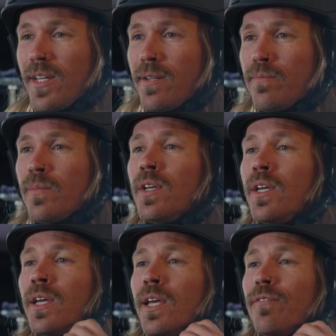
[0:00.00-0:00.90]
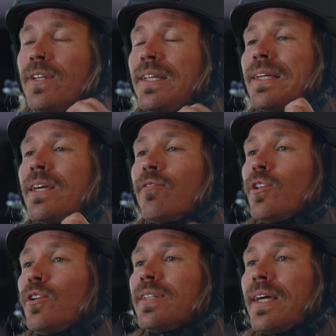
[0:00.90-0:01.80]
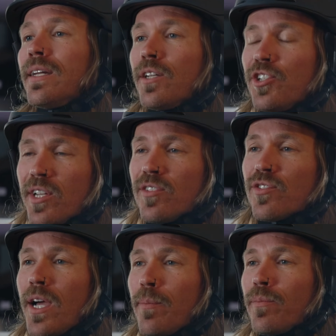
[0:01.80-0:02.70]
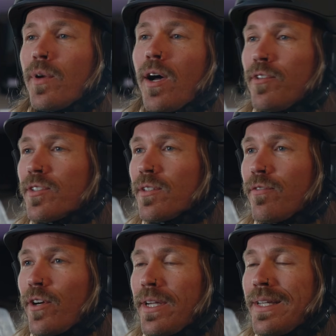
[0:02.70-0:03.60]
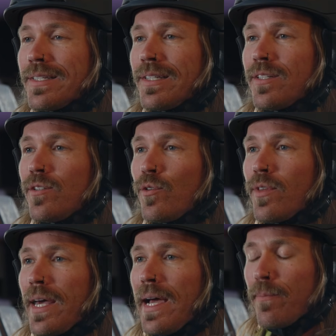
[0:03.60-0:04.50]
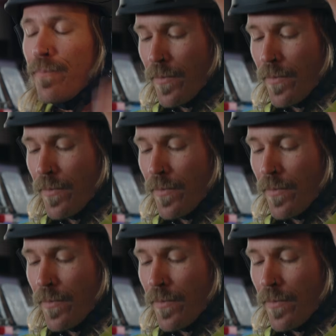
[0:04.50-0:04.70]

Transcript: in. If you need to give a little tighten of your chin strap, obviously very easy to do that.